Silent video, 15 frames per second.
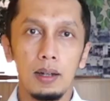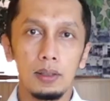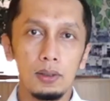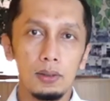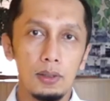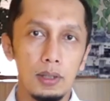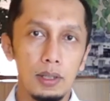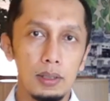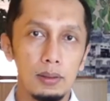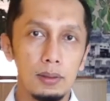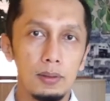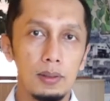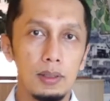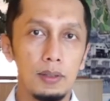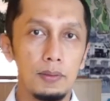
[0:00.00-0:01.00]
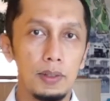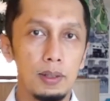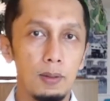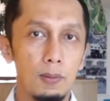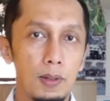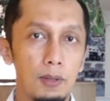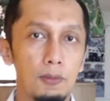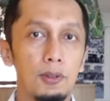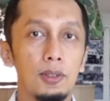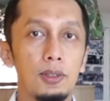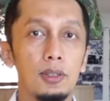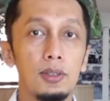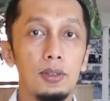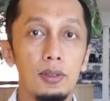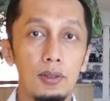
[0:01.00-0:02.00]
you going to give it away for
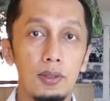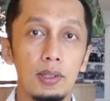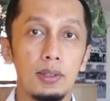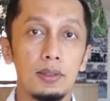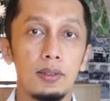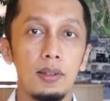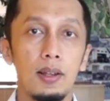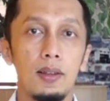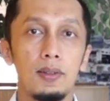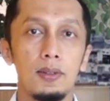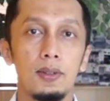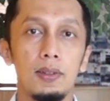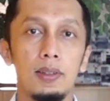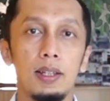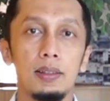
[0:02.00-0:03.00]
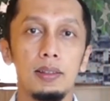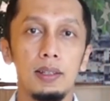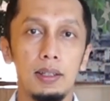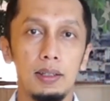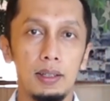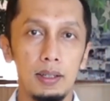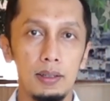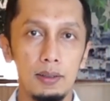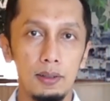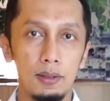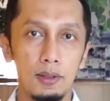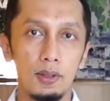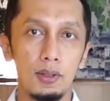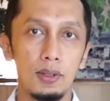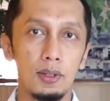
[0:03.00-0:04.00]
your users so that they can
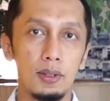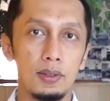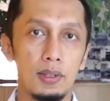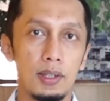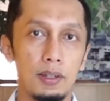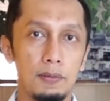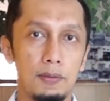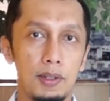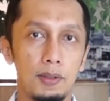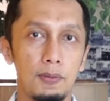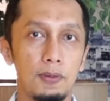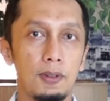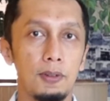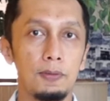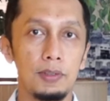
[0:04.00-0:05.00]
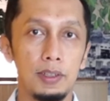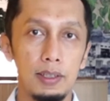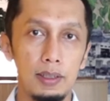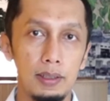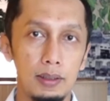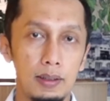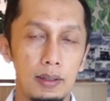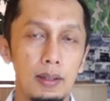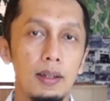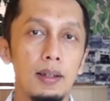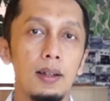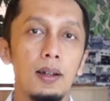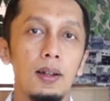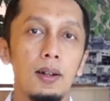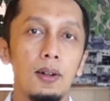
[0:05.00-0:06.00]
use your service for free?
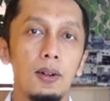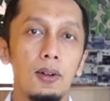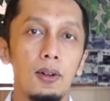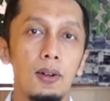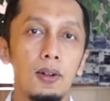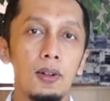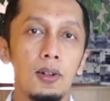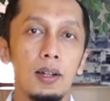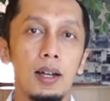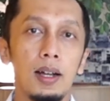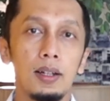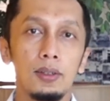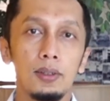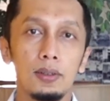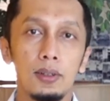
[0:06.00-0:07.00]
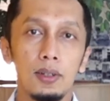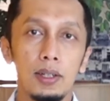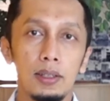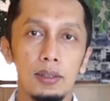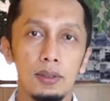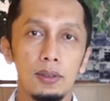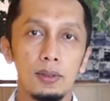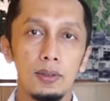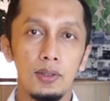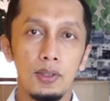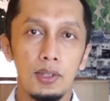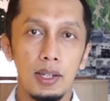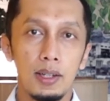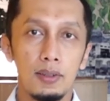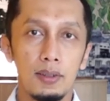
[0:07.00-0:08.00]
Or are you going to
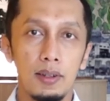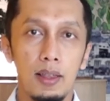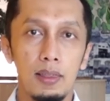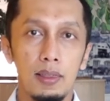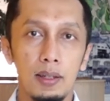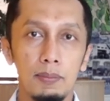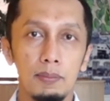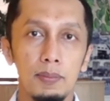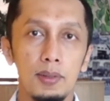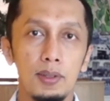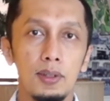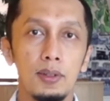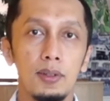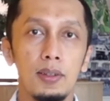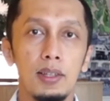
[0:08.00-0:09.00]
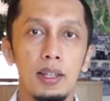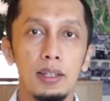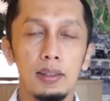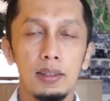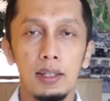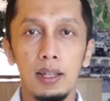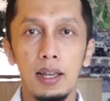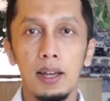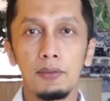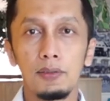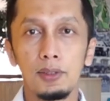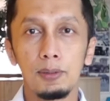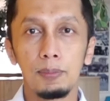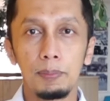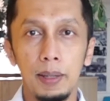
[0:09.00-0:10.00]
charge them so that they
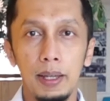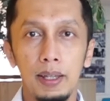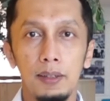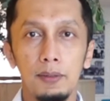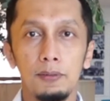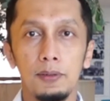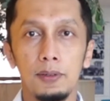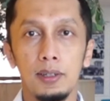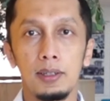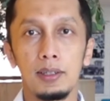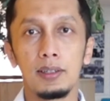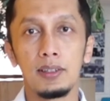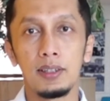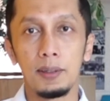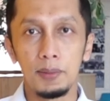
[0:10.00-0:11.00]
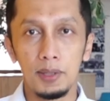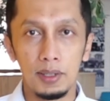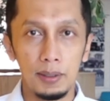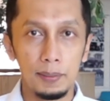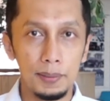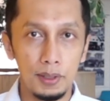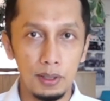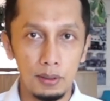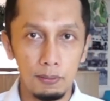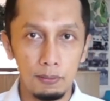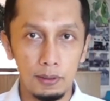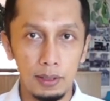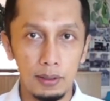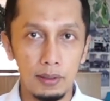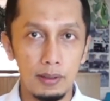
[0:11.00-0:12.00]
have to pay for a subscription,
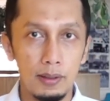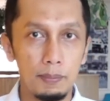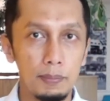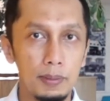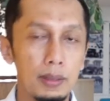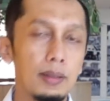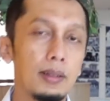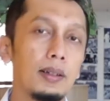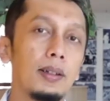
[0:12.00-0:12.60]
for example?